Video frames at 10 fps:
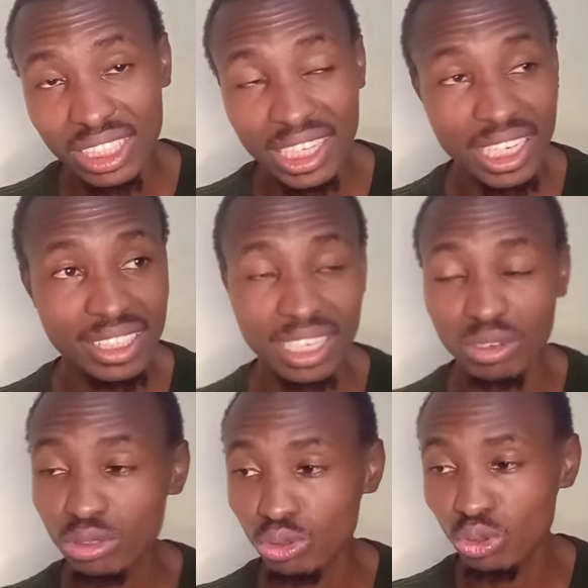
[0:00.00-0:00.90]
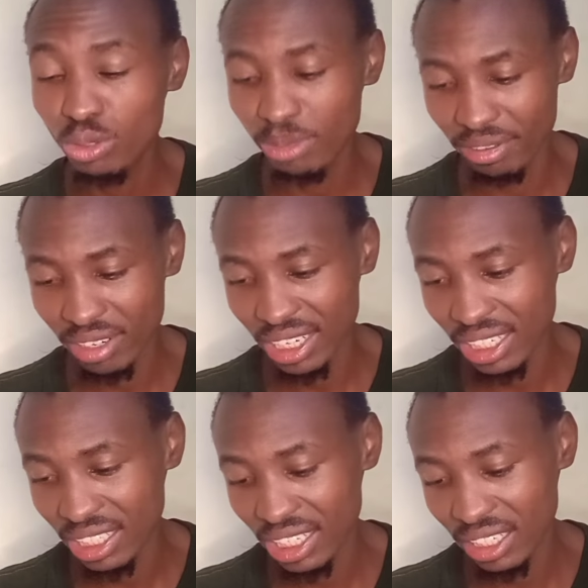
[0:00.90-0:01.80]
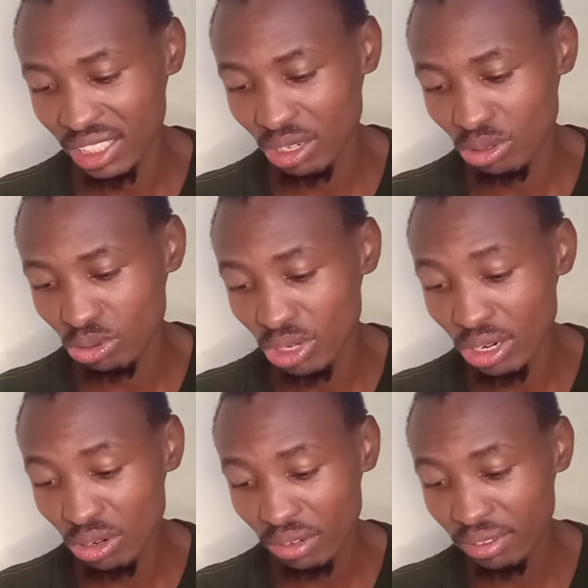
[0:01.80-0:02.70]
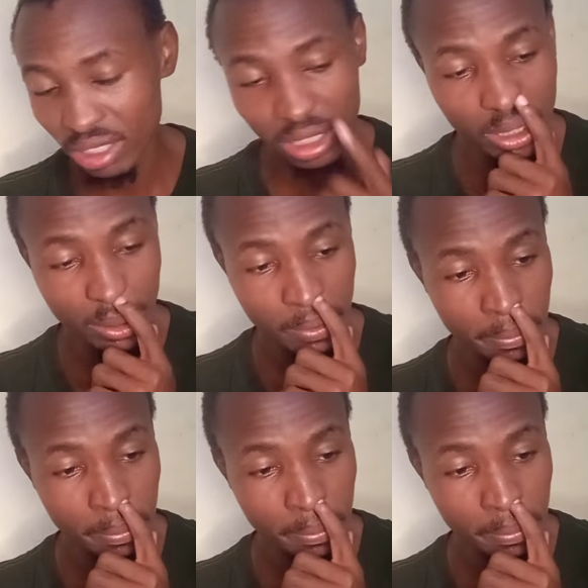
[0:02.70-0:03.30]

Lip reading: things are not good, my friend. Things are not good. I don't know if it is.